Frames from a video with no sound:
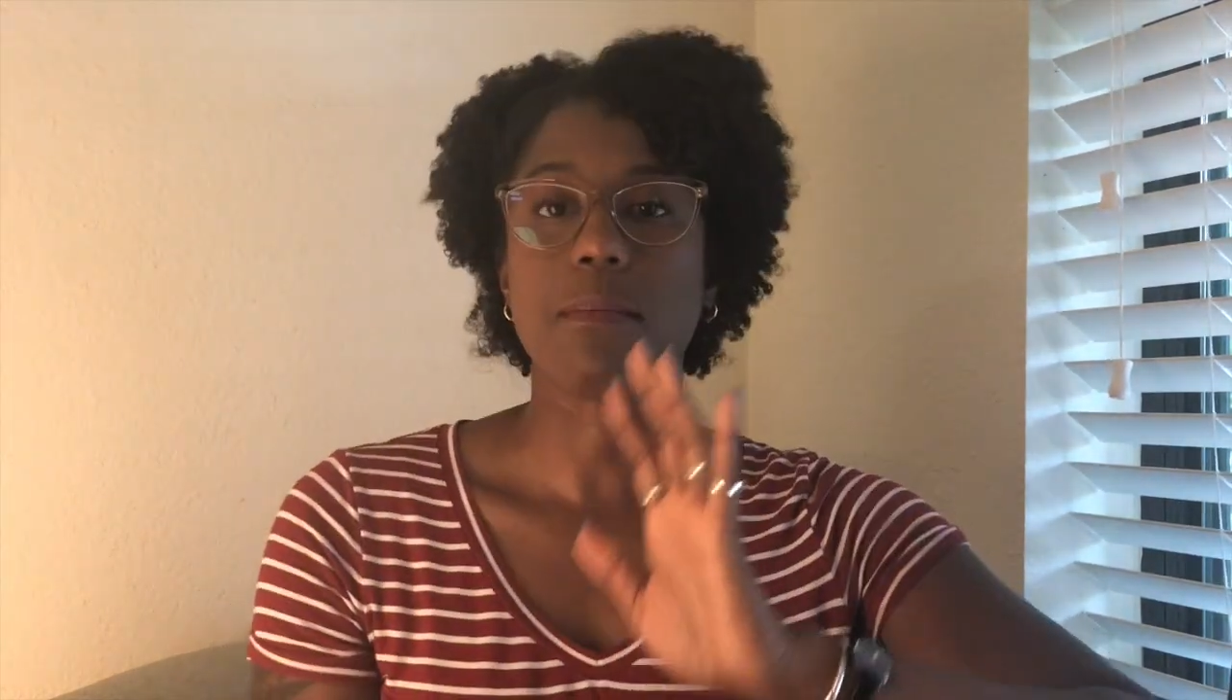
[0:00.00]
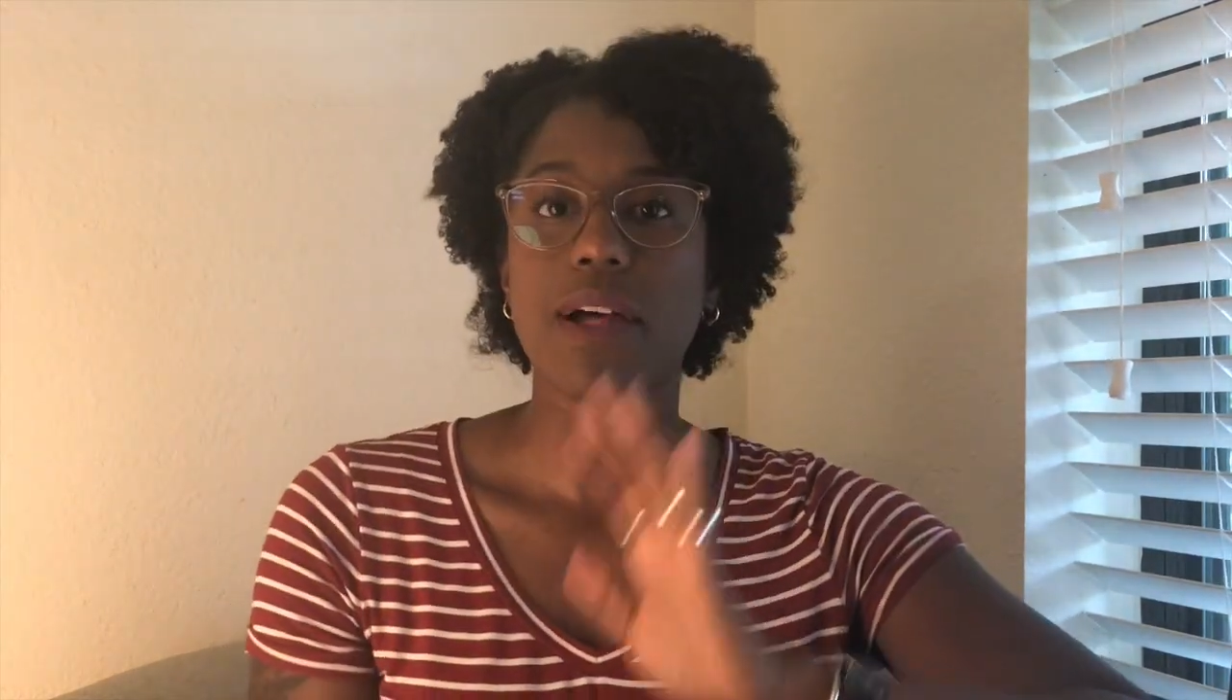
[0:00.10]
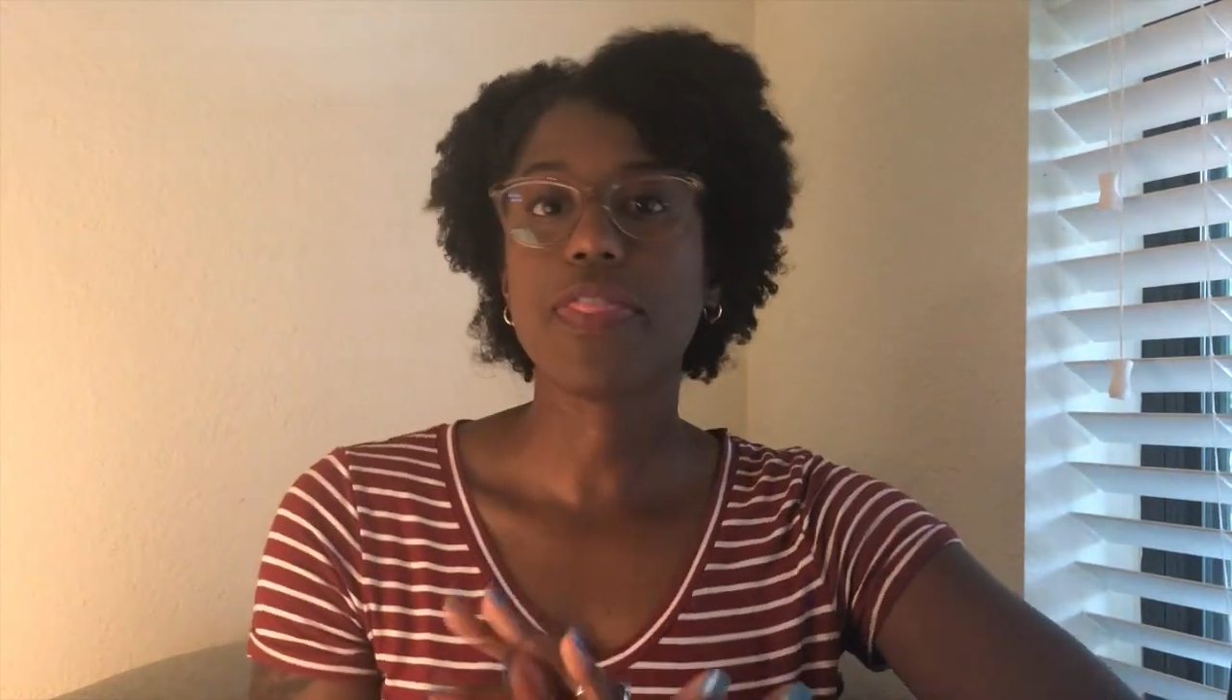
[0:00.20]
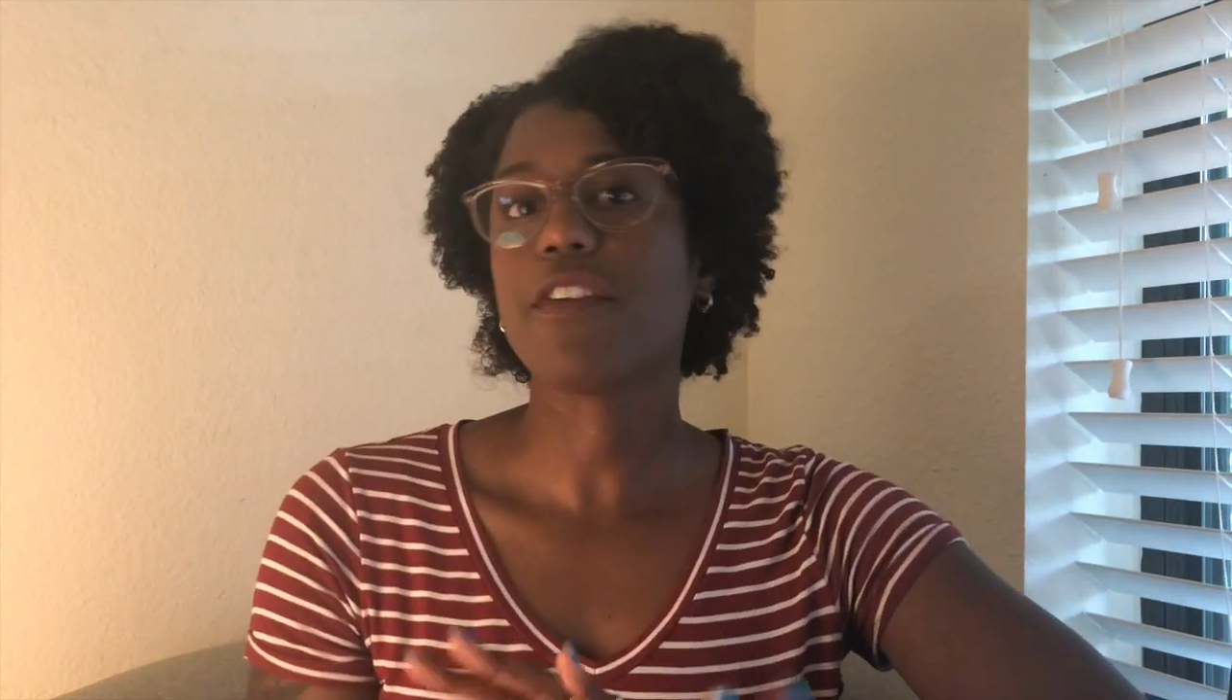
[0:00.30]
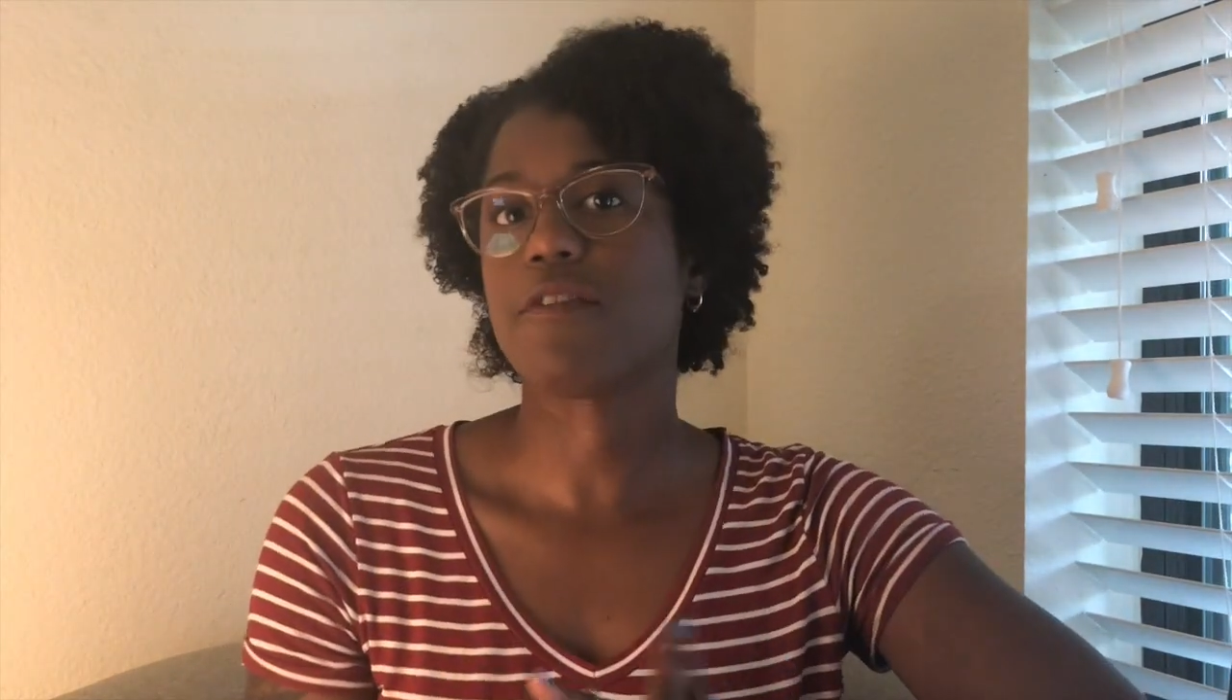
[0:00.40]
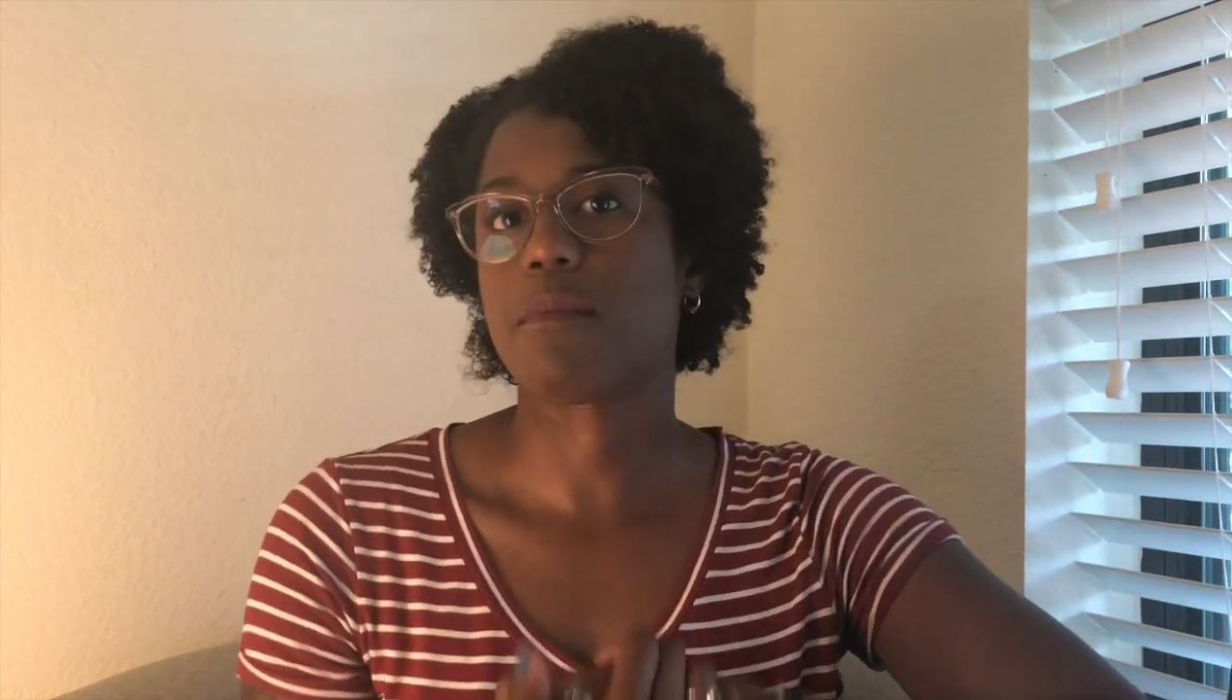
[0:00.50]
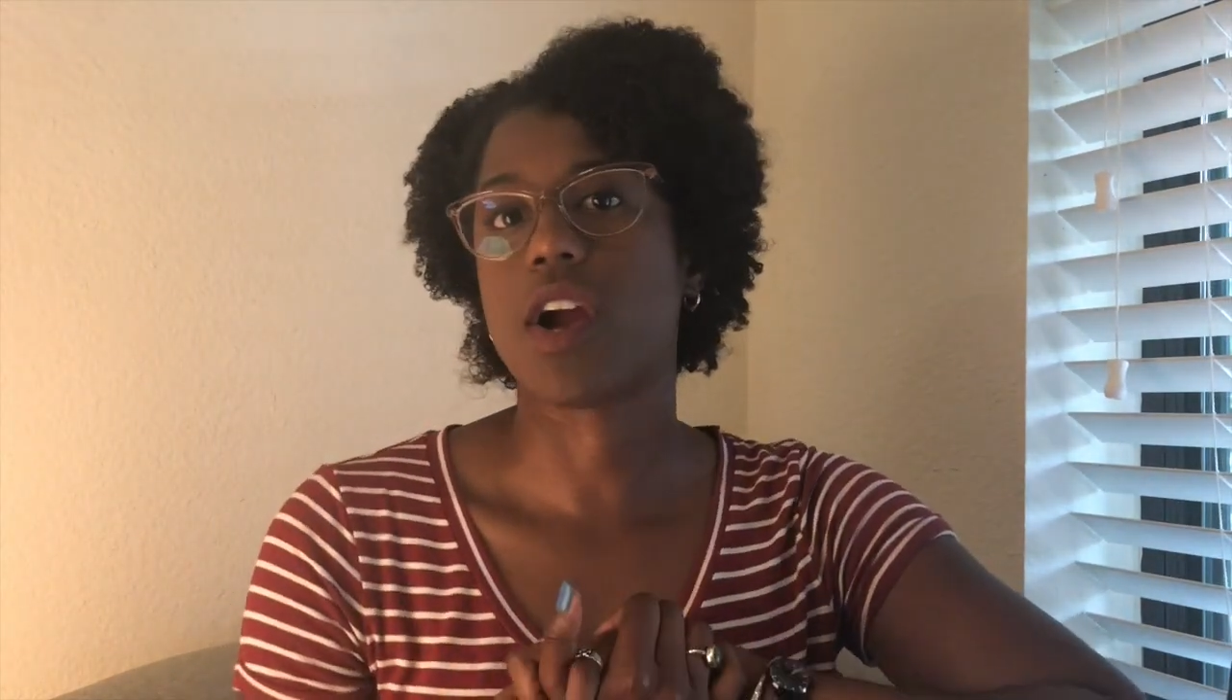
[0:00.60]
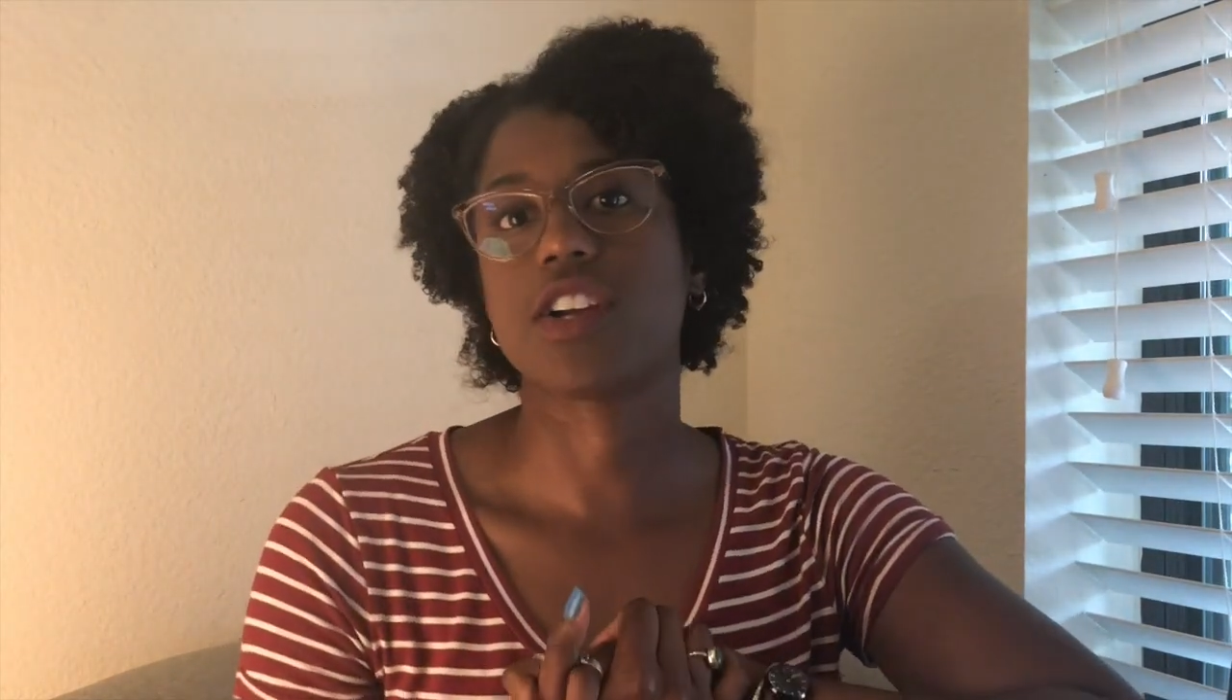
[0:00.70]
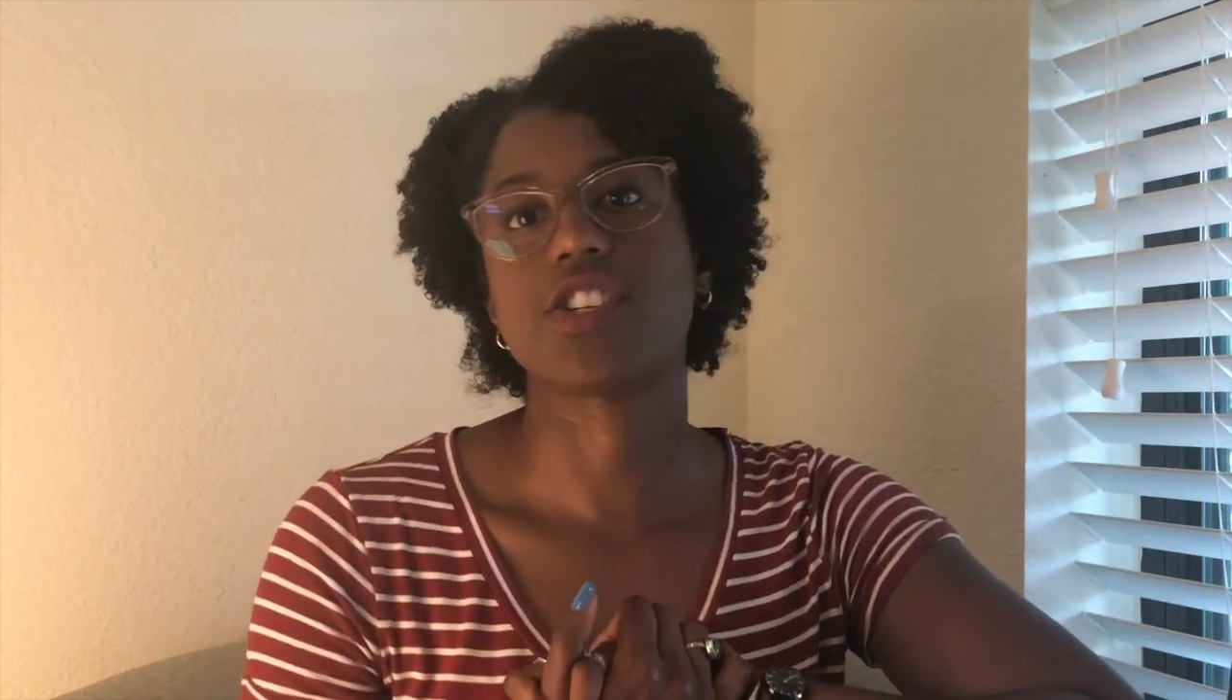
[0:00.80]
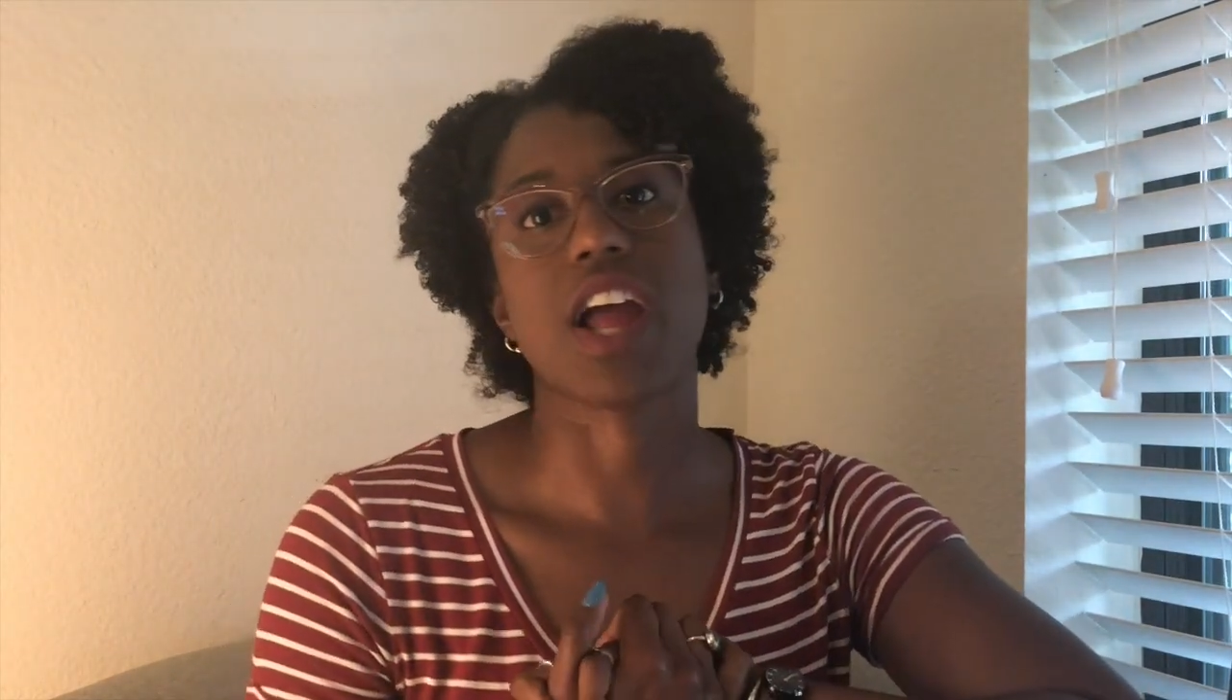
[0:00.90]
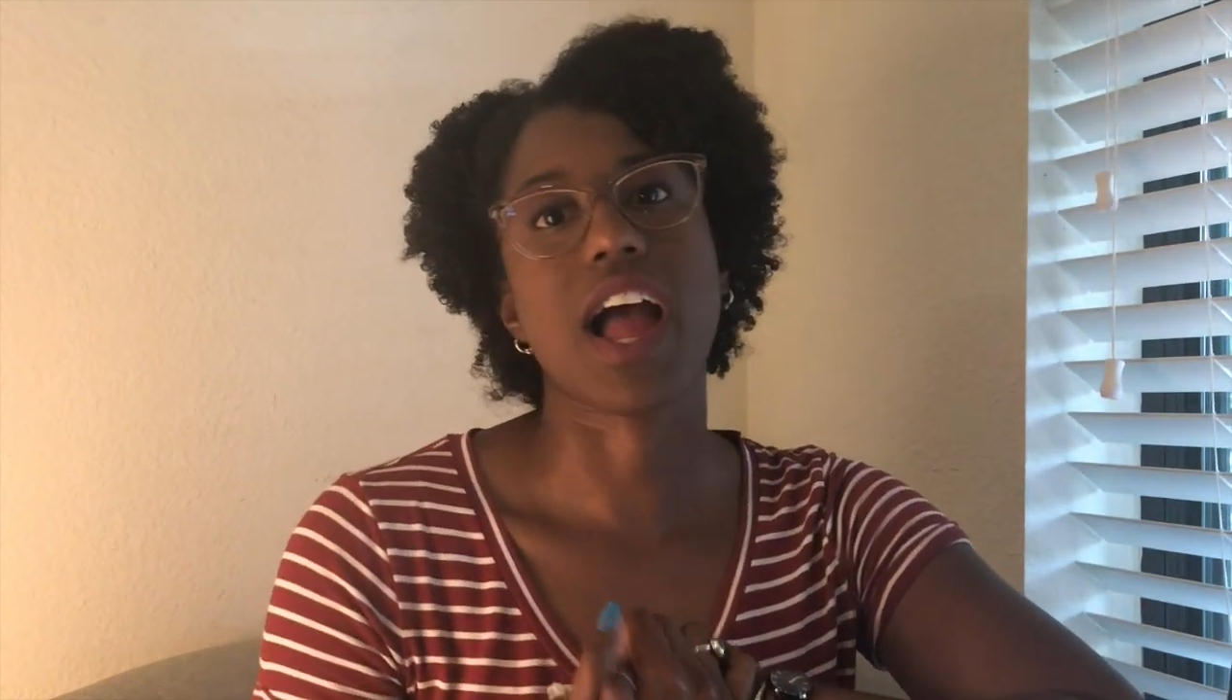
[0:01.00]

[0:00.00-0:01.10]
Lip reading: month of March,